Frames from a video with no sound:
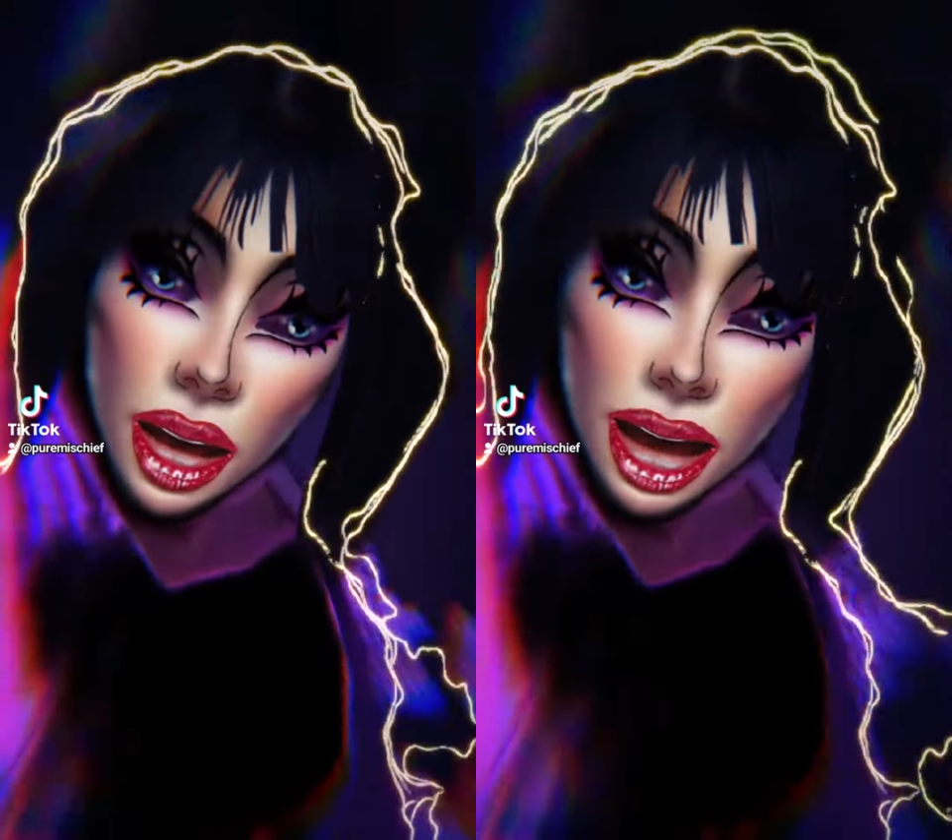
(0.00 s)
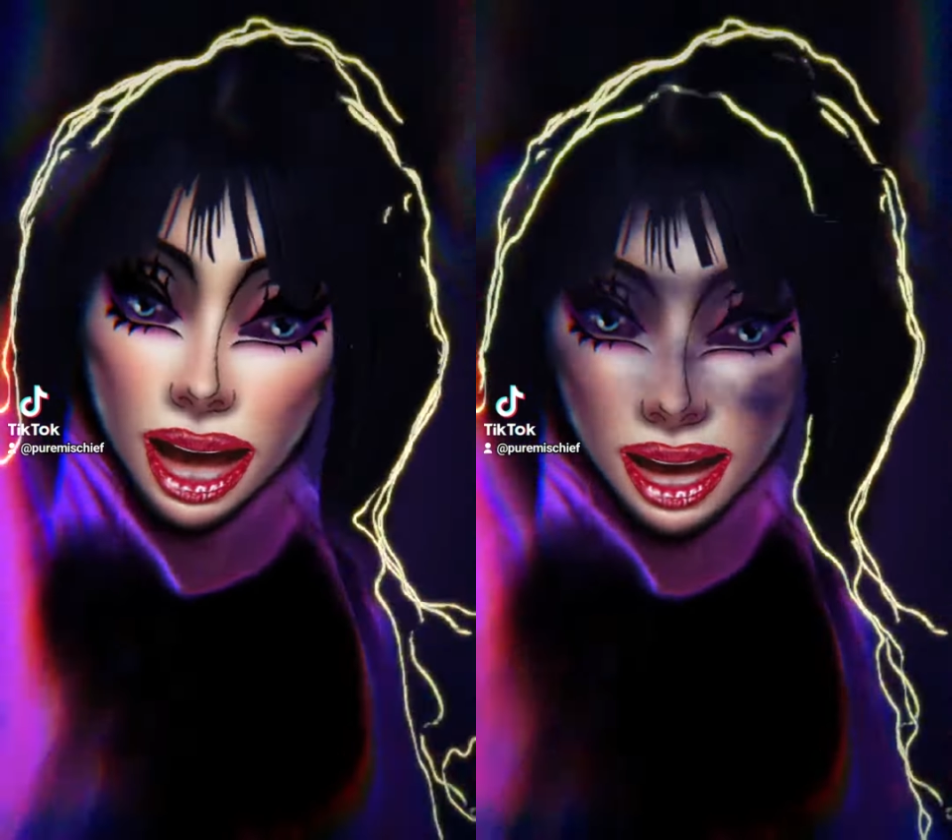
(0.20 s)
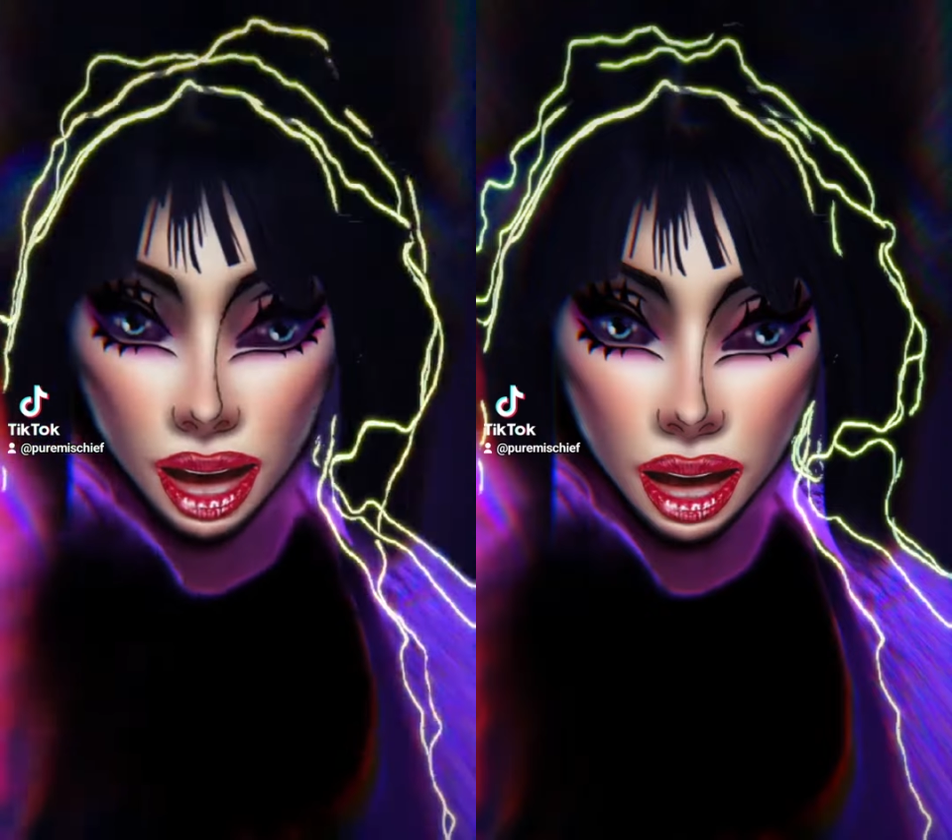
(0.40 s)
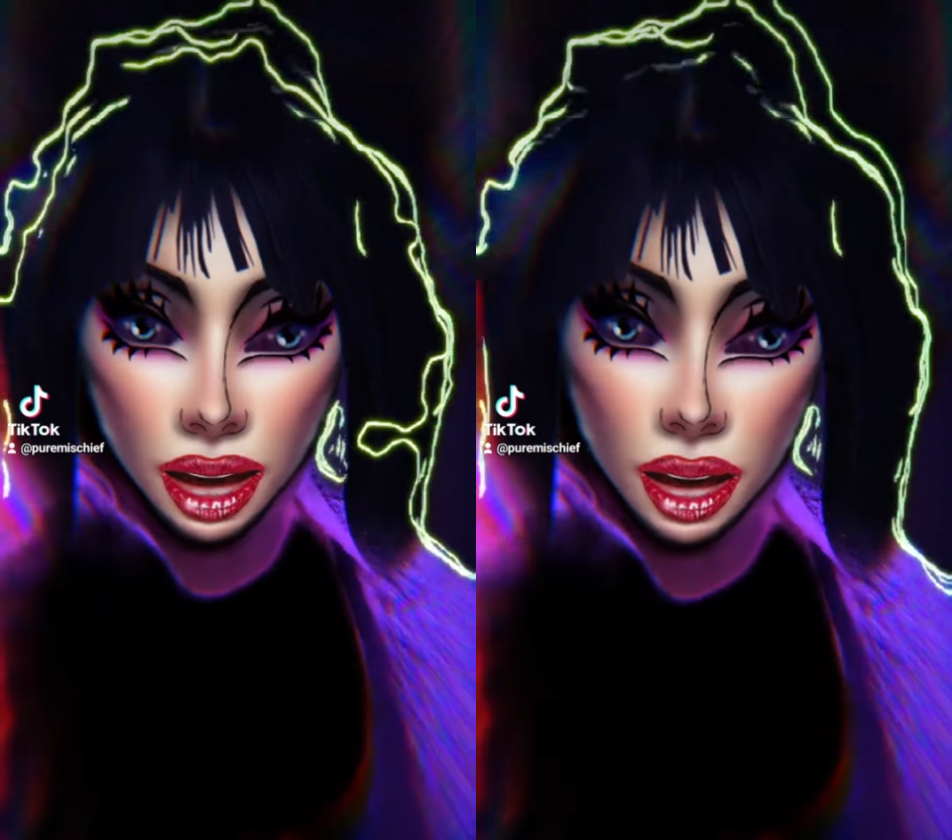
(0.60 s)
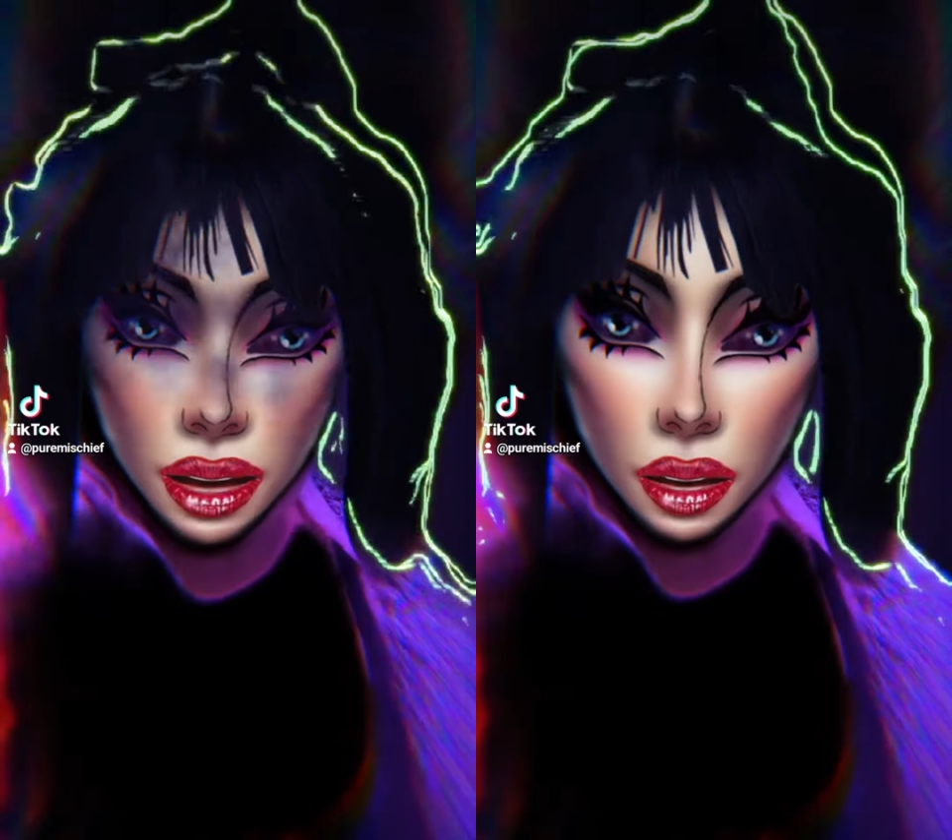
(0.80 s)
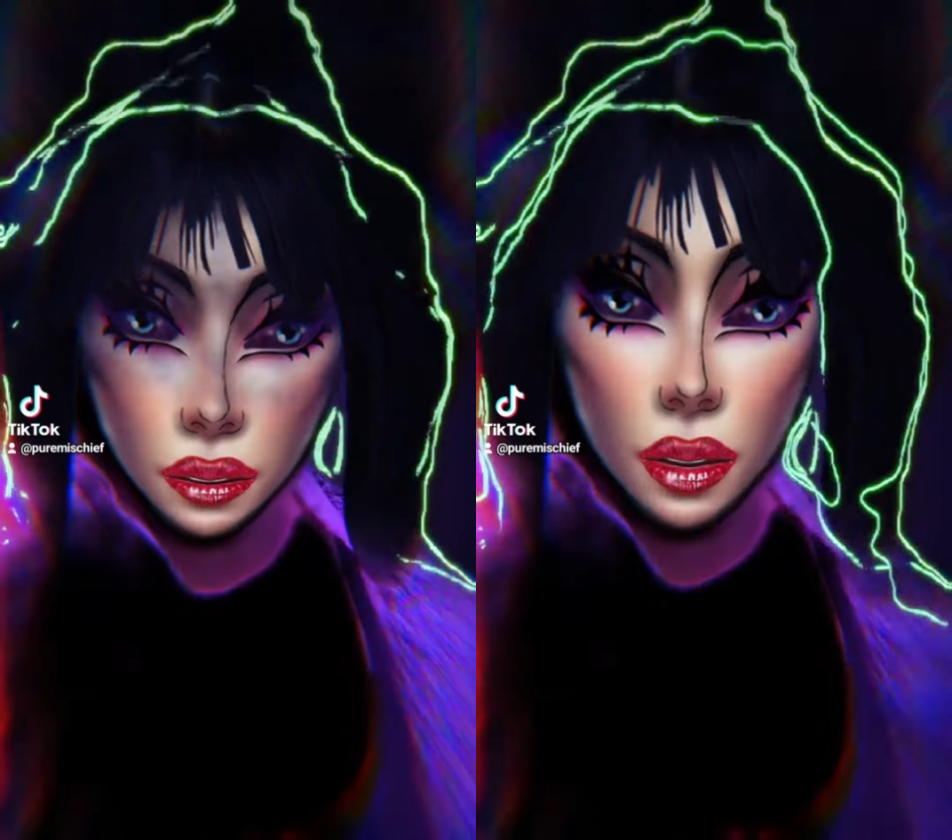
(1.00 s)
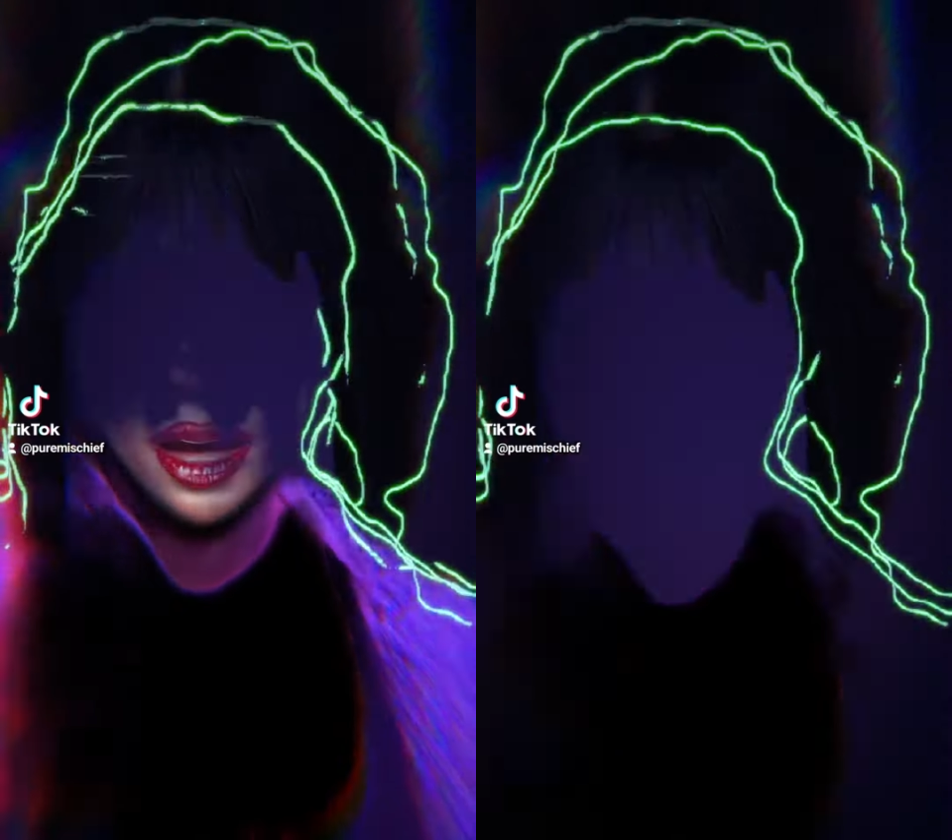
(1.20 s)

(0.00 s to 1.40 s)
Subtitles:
Yes, well,